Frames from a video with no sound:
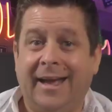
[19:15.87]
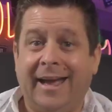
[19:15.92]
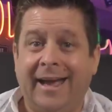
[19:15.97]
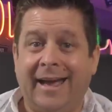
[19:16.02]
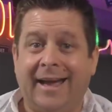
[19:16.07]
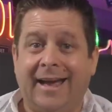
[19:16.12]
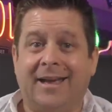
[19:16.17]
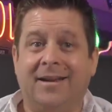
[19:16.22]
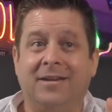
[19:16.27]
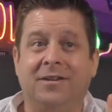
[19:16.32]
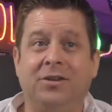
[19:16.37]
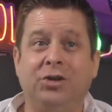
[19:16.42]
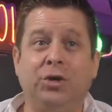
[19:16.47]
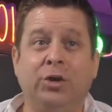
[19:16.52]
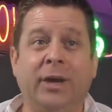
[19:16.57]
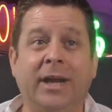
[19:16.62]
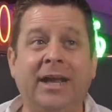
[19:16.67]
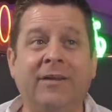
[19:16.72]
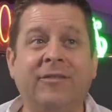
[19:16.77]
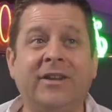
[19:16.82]
Heck,
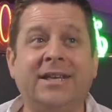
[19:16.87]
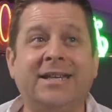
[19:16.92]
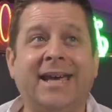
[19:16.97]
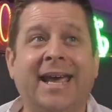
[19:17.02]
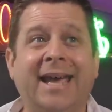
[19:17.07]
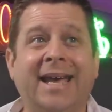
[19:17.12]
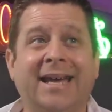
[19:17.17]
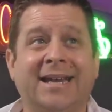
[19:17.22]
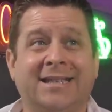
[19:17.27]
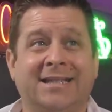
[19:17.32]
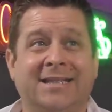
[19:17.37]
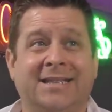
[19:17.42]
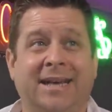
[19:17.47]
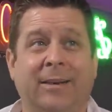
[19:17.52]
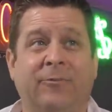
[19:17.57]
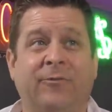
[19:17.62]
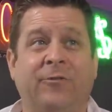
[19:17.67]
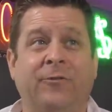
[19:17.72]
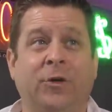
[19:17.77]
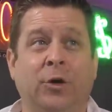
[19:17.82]
you could even take it a
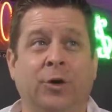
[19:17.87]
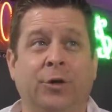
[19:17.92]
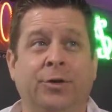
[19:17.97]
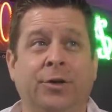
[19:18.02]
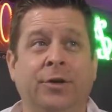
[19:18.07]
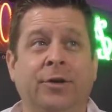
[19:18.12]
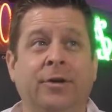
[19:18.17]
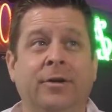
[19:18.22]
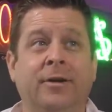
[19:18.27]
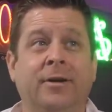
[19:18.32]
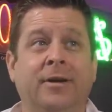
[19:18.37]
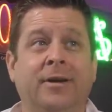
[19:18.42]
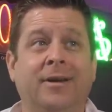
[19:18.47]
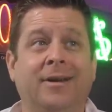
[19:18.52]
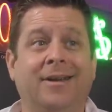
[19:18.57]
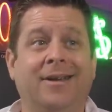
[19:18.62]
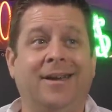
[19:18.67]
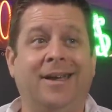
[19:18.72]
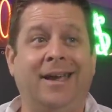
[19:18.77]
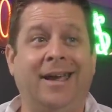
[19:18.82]
step further
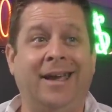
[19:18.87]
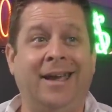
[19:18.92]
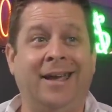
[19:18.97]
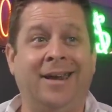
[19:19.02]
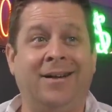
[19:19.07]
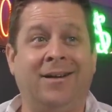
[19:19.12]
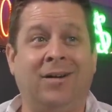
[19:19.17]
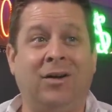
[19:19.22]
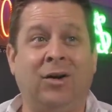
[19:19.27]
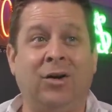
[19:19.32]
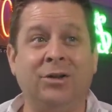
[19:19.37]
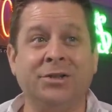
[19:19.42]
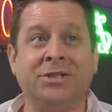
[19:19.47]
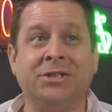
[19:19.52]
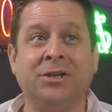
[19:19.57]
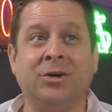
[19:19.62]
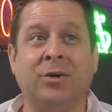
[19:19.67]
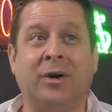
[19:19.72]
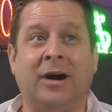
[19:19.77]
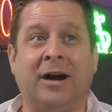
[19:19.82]
and
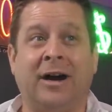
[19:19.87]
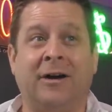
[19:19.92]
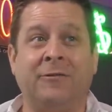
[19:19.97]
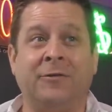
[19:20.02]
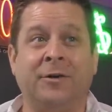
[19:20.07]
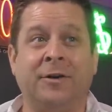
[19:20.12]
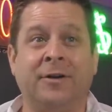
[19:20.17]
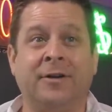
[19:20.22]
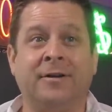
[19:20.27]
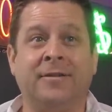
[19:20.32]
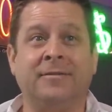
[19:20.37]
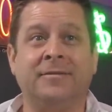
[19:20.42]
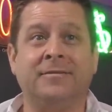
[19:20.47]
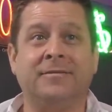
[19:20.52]
also offer